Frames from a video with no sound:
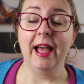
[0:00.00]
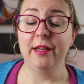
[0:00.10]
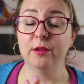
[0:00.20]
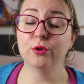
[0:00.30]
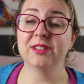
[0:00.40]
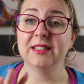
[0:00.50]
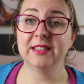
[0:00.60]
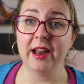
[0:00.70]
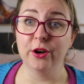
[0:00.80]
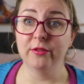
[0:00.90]
And the books in this
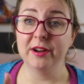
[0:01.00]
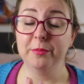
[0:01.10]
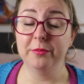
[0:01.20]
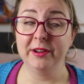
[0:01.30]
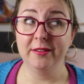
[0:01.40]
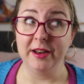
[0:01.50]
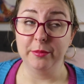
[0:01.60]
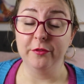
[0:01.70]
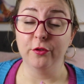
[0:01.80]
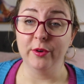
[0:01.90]
category can
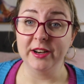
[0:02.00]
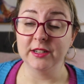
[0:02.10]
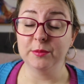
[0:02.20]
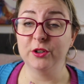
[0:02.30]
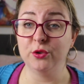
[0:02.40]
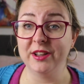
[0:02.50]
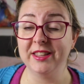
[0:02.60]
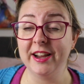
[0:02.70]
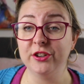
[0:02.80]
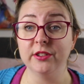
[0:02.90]
be for readers between
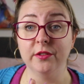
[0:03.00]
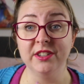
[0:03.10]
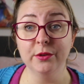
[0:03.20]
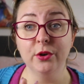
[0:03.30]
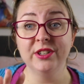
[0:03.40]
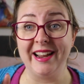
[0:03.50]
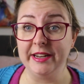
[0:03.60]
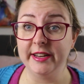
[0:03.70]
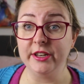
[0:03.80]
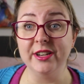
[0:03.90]
the ages of 0 to
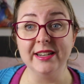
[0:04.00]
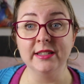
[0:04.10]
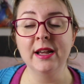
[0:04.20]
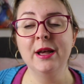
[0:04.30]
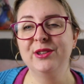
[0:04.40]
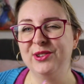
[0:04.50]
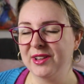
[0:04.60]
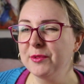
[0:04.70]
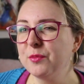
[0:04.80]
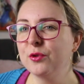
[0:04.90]
18 years. So
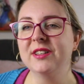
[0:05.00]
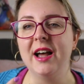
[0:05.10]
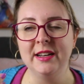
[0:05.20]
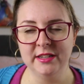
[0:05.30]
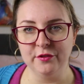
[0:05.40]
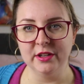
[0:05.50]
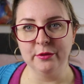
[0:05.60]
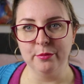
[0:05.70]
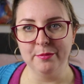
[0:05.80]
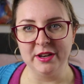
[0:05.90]
some of the books are
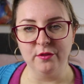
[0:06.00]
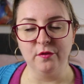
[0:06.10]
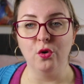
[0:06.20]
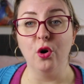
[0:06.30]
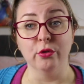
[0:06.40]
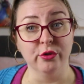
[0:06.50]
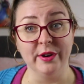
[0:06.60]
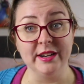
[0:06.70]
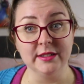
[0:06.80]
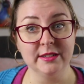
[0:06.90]
definitely meant for older
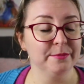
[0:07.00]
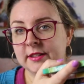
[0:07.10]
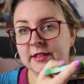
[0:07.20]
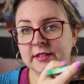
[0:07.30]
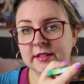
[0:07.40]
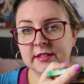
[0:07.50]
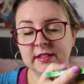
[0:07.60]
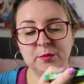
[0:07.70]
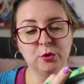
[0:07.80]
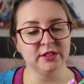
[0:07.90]
readers. So these are the
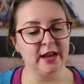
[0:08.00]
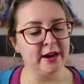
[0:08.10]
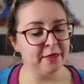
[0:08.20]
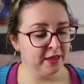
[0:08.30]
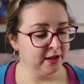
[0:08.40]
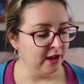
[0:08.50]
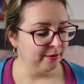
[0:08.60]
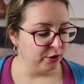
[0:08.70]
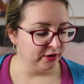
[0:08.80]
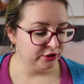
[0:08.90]
6 books, and I think I'm
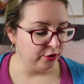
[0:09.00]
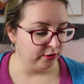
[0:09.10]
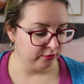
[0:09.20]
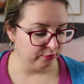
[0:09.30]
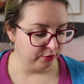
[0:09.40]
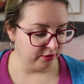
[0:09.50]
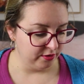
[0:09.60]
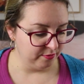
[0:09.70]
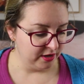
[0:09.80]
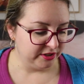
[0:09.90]
going to go through
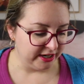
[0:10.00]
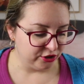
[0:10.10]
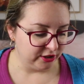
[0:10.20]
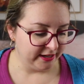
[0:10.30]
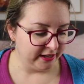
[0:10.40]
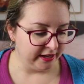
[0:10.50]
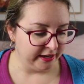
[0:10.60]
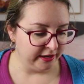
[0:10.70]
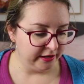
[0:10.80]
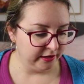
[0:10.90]
them potentially
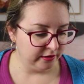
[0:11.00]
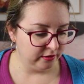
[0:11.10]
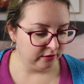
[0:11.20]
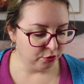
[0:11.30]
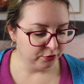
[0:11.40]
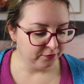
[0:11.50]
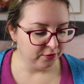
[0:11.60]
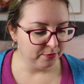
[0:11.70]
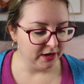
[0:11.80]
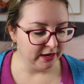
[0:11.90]
in order
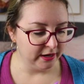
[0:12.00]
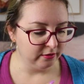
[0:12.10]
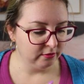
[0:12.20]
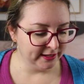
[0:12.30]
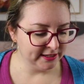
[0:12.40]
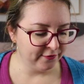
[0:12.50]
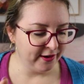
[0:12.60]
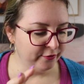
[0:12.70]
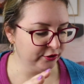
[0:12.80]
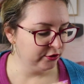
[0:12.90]
from my least
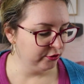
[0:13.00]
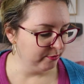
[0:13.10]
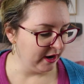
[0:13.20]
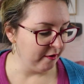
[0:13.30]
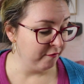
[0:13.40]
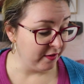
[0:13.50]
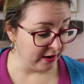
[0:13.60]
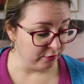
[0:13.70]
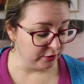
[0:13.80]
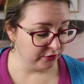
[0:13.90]
favorite to my
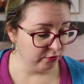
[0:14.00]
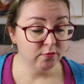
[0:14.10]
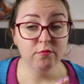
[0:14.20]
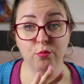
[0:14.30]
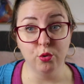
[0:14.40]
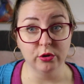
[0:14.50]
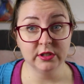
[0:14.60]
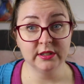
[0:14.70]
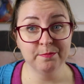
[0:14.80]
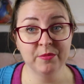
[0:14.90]
favorite
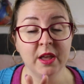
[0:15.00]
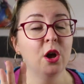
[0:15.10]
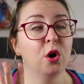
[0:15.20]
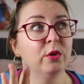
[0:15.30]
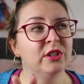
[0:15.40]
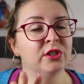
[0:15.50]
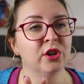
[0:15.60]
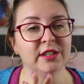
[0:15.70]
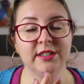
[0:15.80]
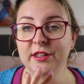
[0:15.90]
books, which is
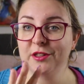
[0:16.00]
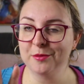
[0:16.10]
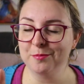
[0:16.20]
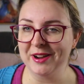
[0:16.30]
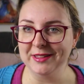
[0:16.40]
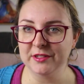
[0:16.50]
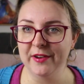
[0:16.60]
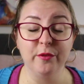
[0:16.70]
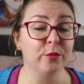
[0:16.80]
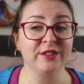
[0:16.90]
not to say that my least
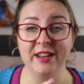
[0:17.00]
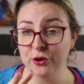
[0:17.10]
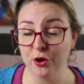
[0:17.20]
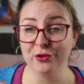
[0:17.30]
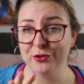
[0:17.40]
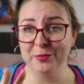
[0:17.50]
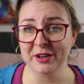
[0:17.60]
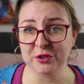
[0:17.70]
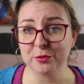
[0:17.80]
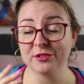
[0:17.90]
favorite books are not good
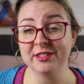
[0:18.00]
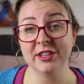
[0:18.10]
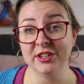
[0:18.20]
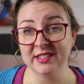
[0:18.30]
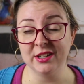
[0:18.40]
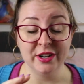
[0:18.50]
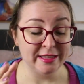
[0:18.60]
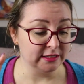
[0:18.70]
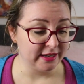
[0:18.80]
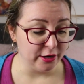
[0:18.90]
picture books. They're just in
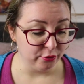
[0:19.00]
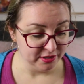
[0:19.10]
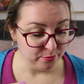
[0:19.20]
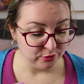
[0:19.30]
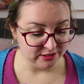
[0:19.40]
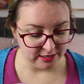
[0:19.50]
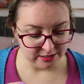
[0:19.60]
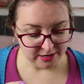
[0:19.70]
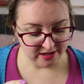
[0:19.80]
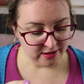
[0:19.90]
this category the books that
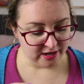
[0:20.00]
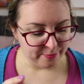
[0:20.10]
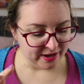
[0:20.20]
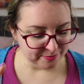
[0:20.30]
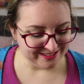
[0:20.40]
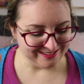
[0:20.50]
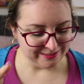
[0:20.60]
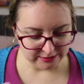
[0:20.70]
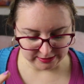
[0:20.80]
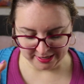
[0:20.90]
I perhaps
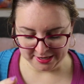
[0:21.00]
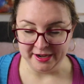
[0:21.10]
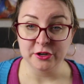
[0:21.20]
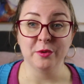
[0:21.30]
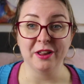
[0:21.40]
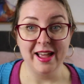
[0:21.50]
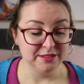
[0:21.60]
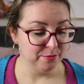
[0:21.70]
didn't connect with as